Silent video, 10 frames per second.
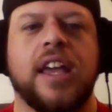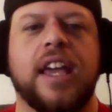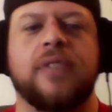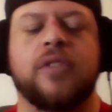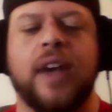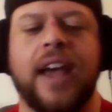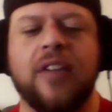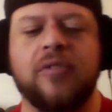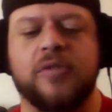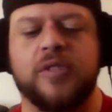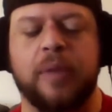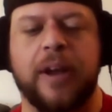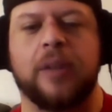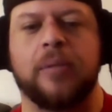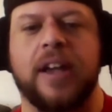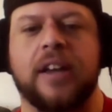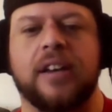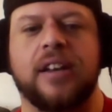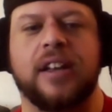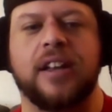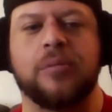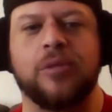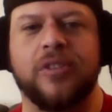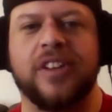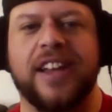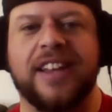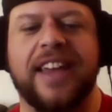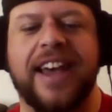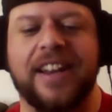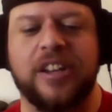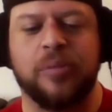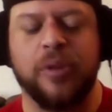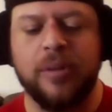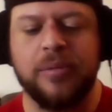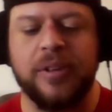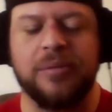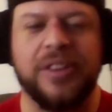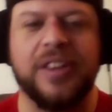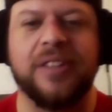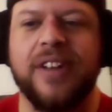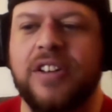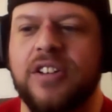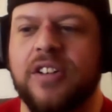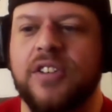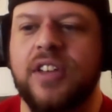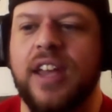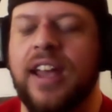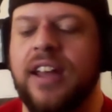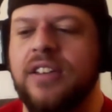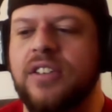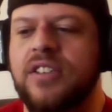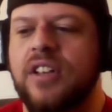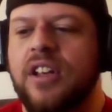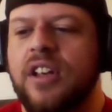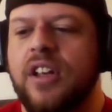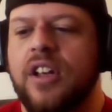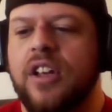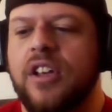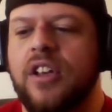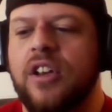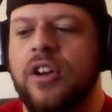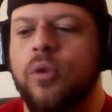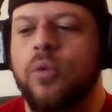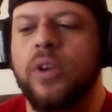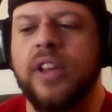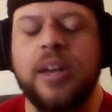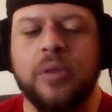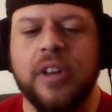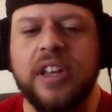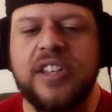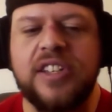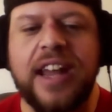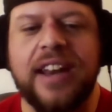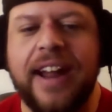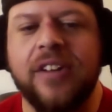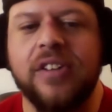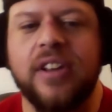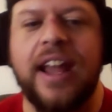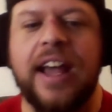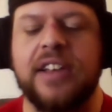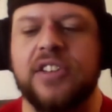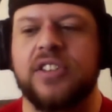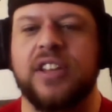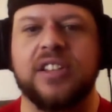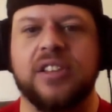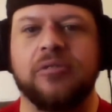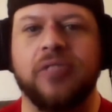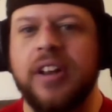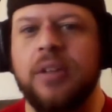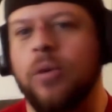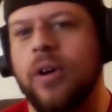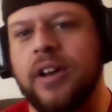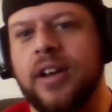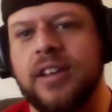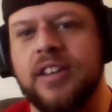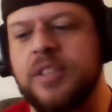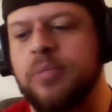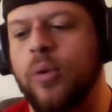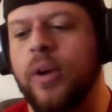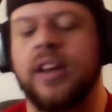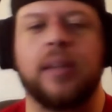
if you have Spider-Man in a movie like that, you put him in with the Avengers, and will he really stand out as the funny one at this point?